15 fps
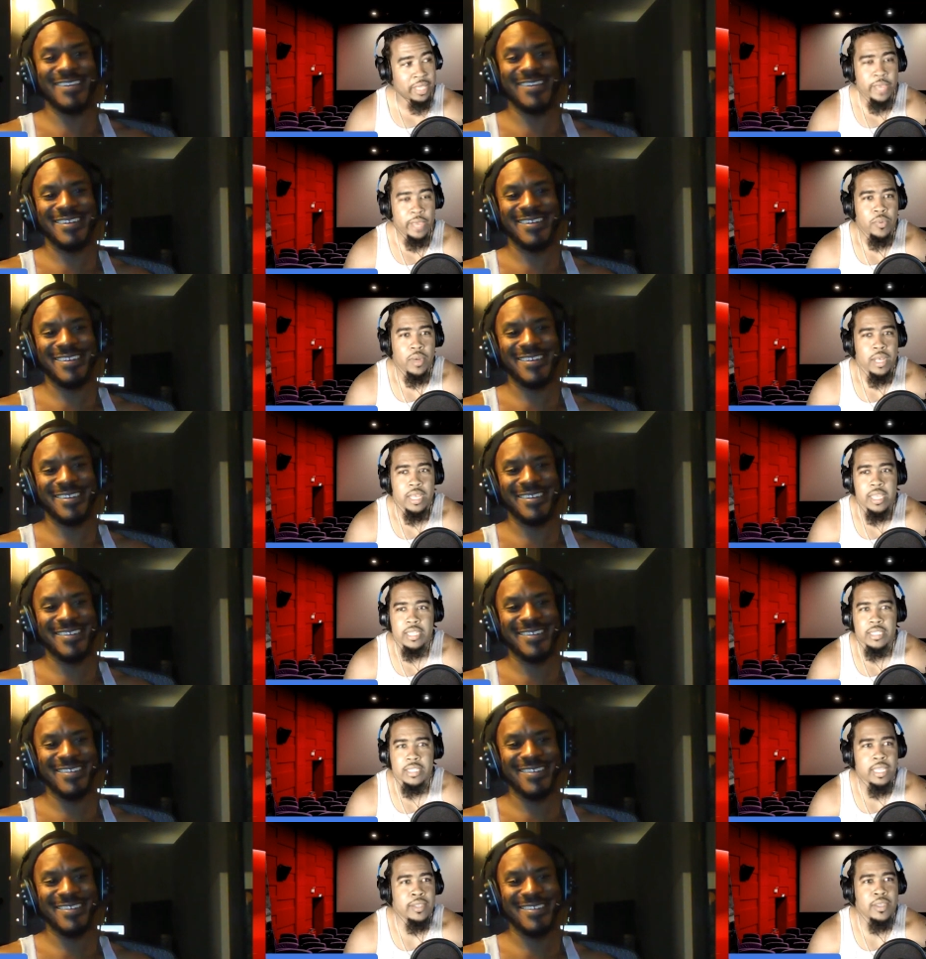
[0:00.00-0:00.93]
Speaker 1: I was
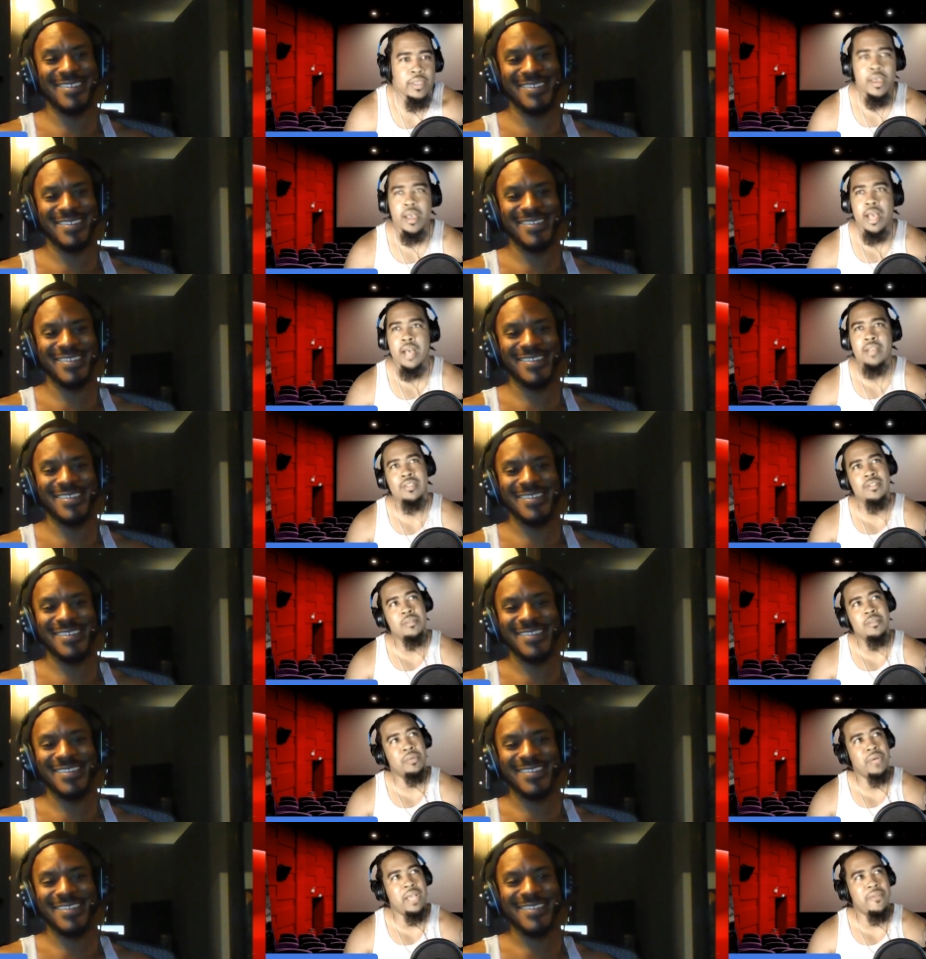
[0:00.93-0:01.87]
talking to my
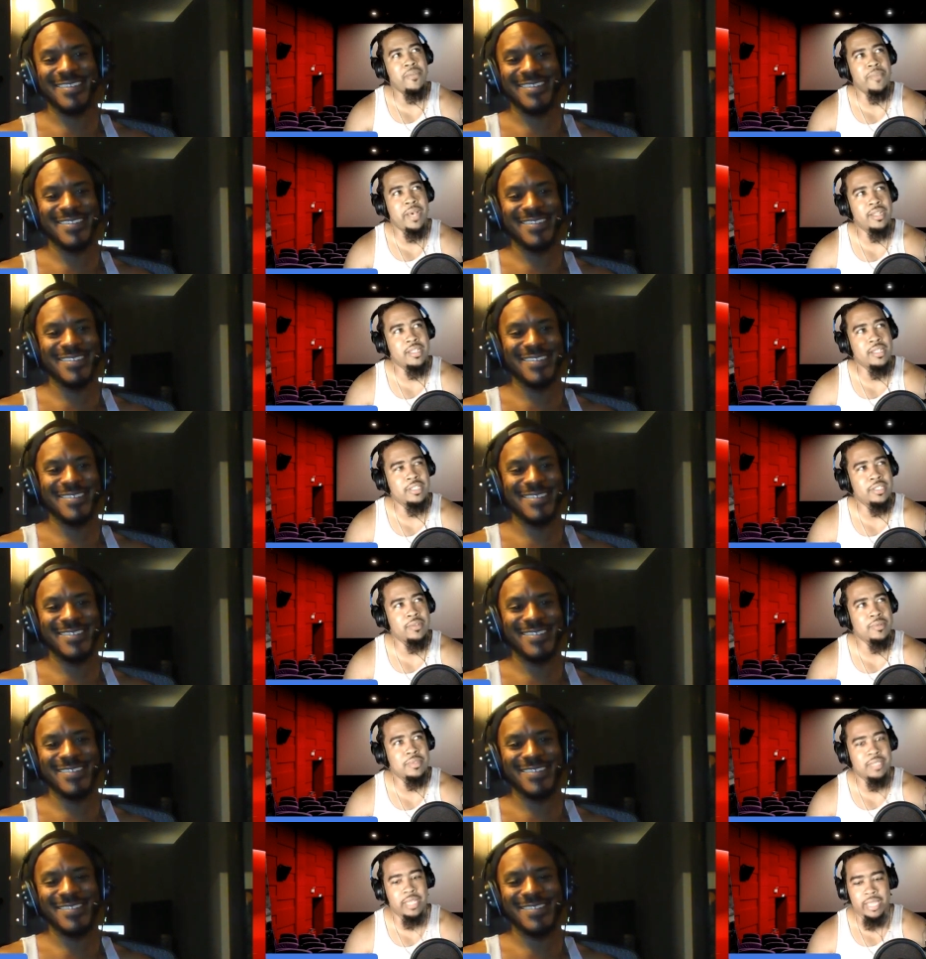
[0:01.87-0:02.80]
wife about it. And she was
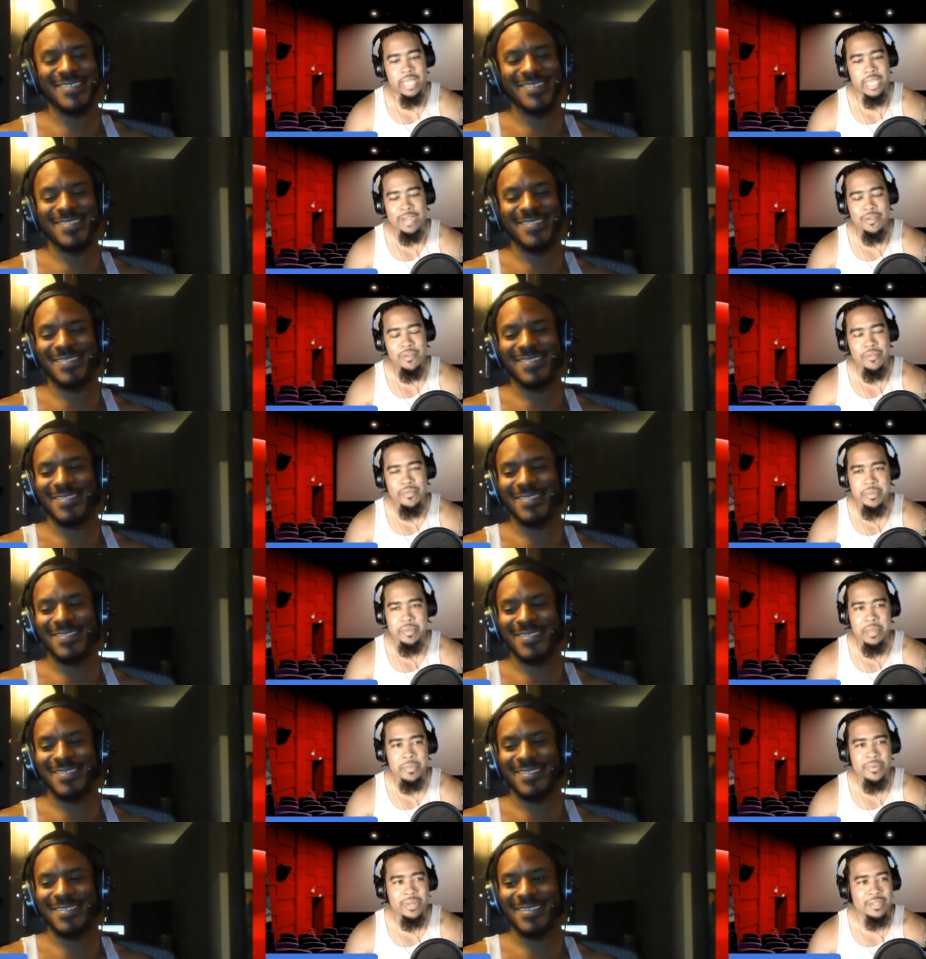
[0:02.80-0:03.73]
like, I don't even
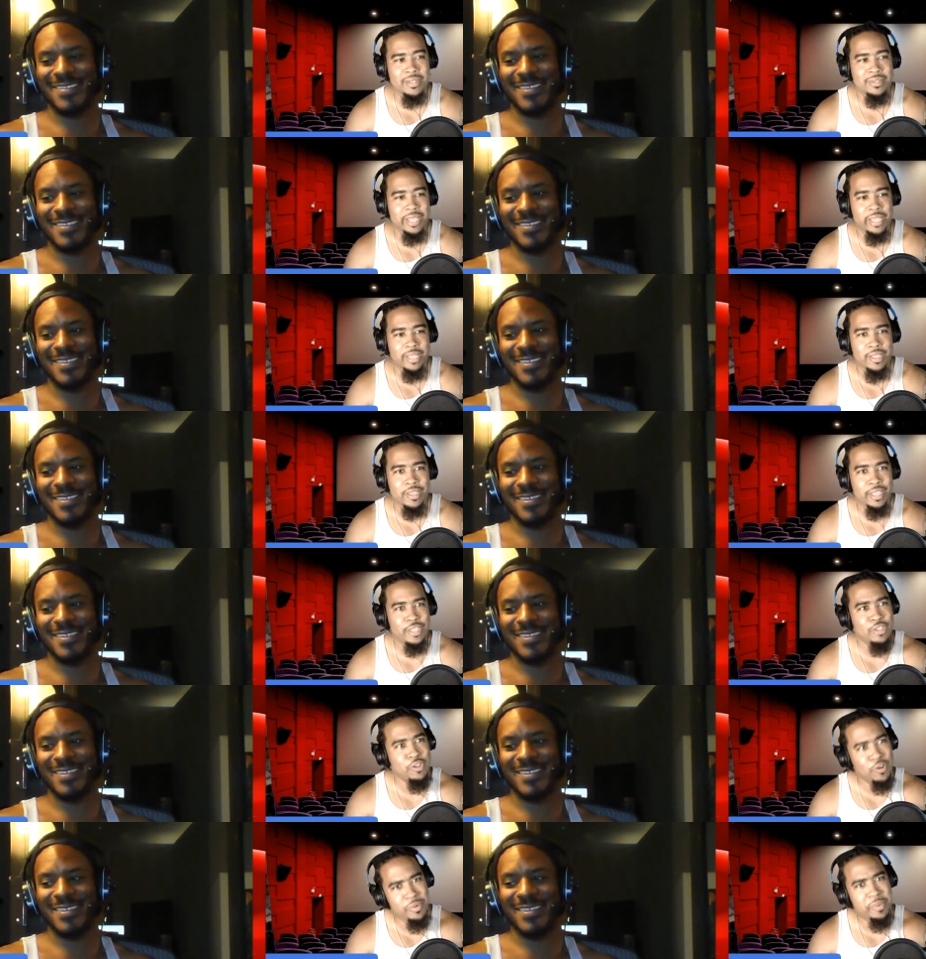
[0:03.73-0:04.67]
remember. I was like, you
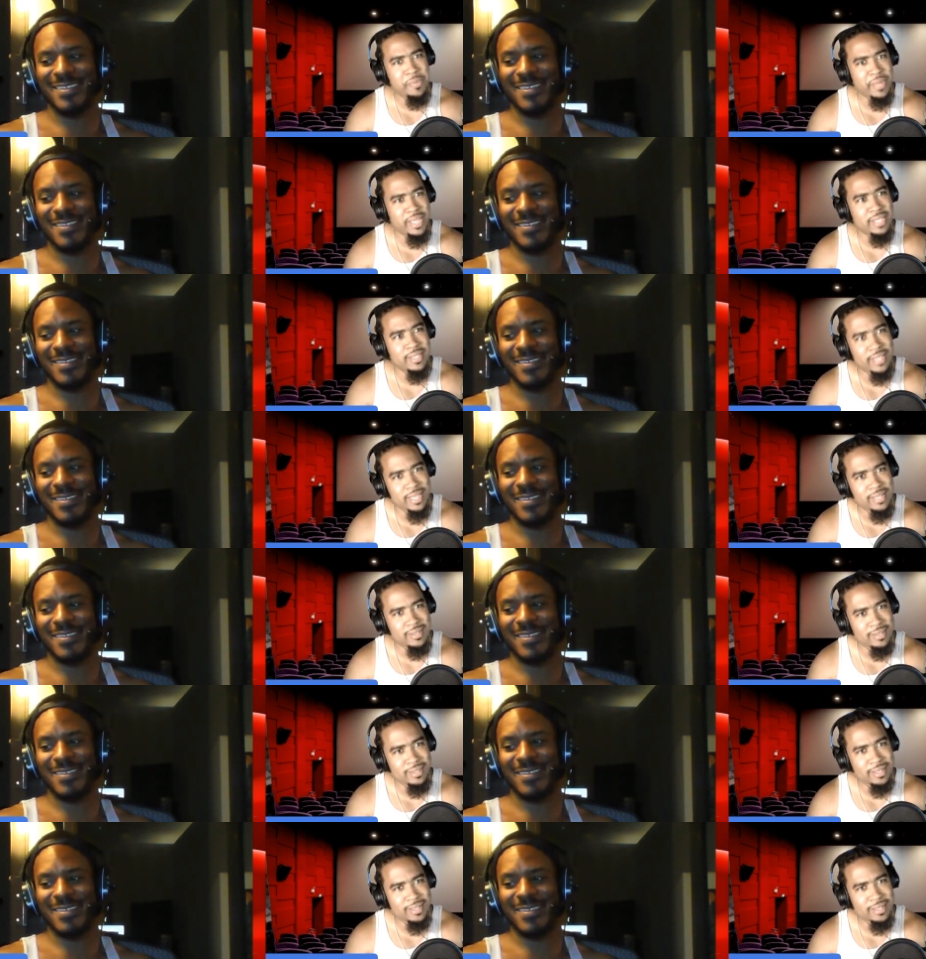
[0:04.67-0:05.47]
don't remember Enchanted?